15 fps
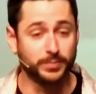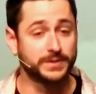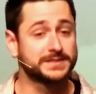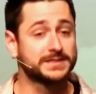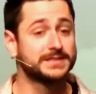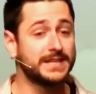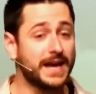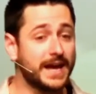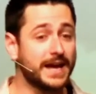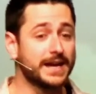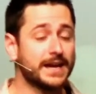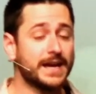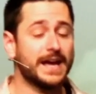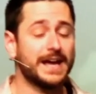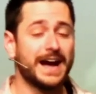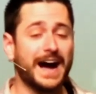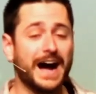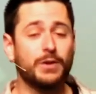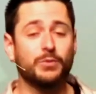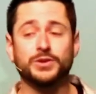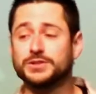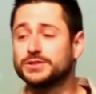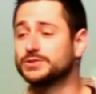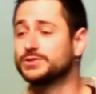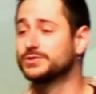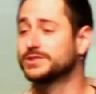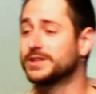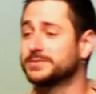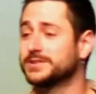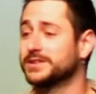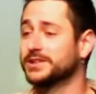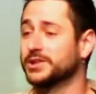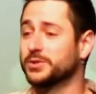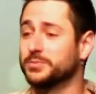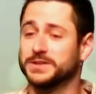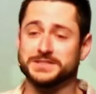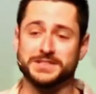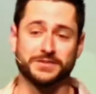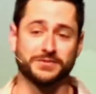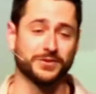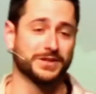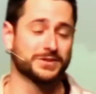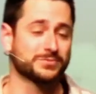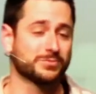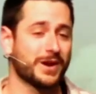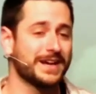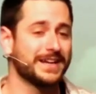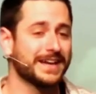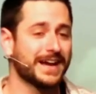But today, I wanted to do something a little bit different. It's raining